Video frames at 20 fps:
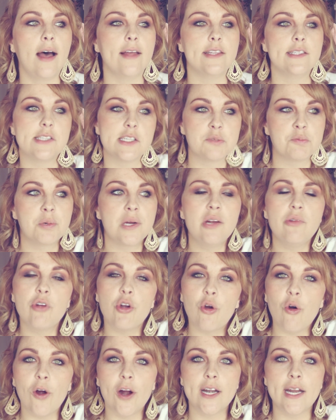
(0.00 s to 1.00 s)
this is
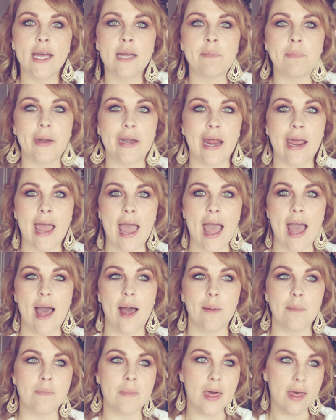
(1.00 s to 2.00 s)
pre-recorded, but I
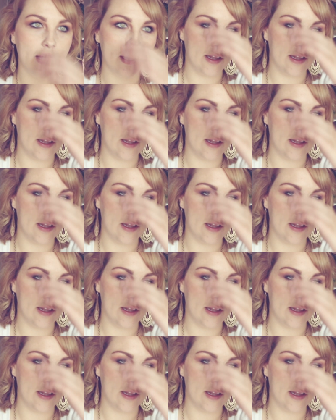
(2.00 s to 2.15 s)
am